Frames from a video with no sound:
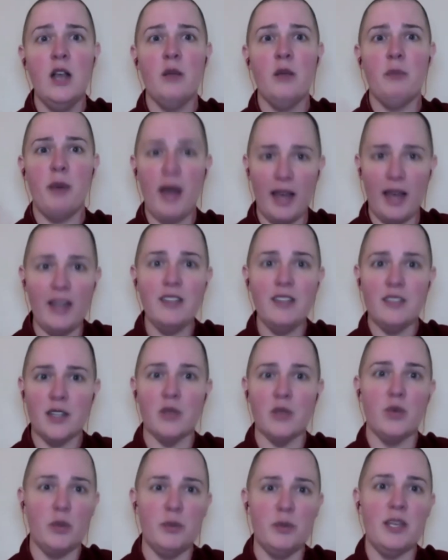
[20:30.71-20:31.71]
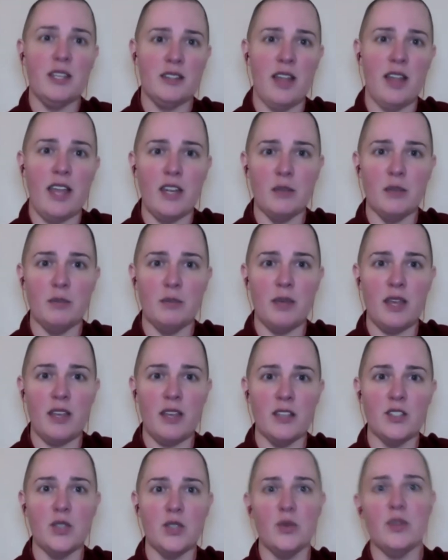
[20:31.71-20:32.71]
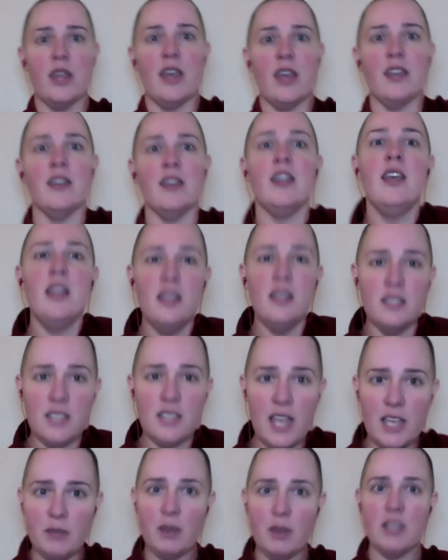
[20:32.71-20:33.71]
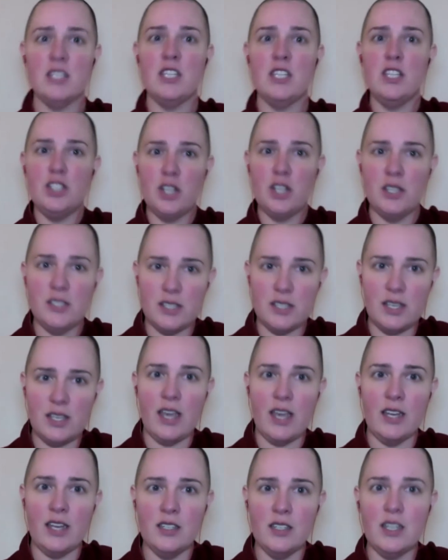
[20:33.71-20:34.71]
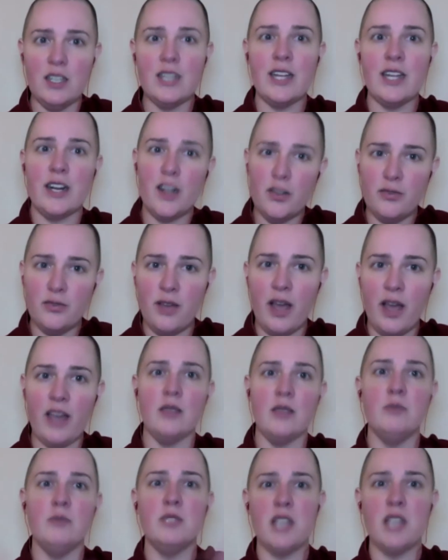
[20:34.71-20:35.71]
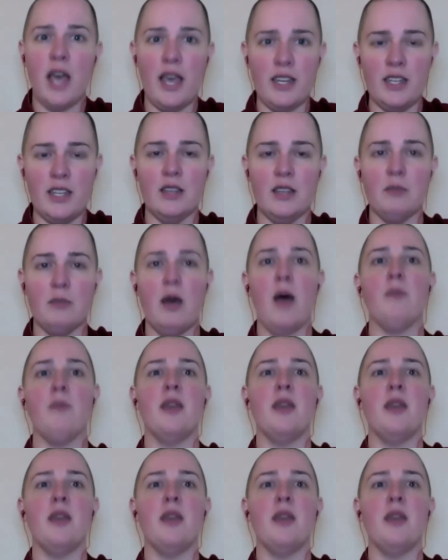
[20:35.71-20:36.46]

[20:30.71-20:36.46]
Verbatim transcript: But there will be enlightened beings who then take my teachings again, clarify them, tidy them up,